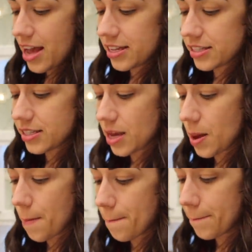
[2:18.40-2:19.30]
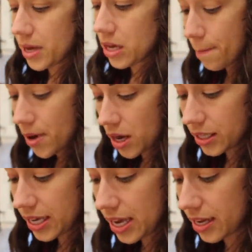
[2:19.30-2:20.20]
and some
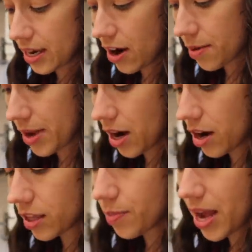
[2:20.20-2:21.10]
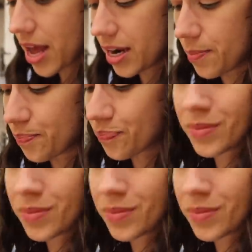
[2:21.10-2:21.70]
broccoli, and Erik made garlic bread, and